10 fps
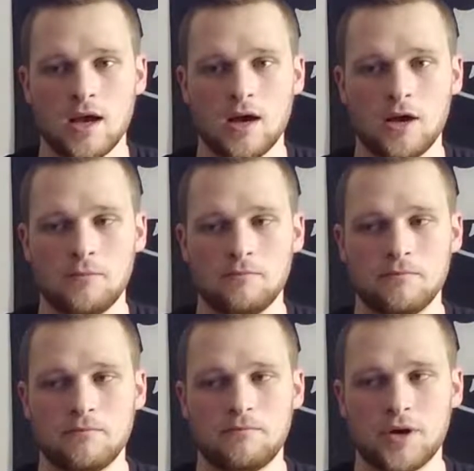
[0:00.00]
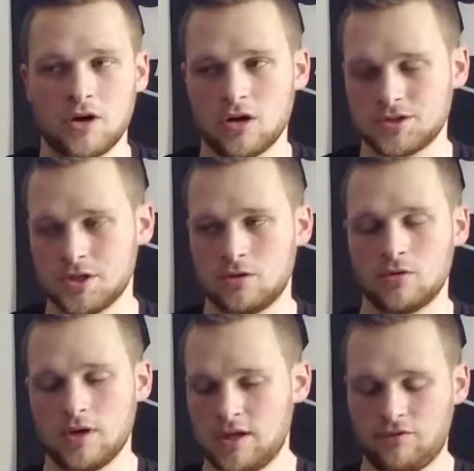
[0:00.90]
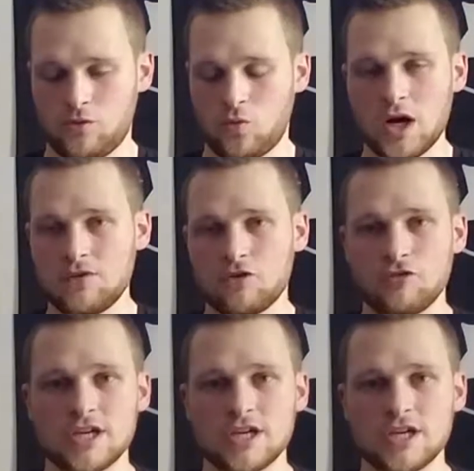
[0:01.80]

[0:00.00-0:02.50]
but also for whatever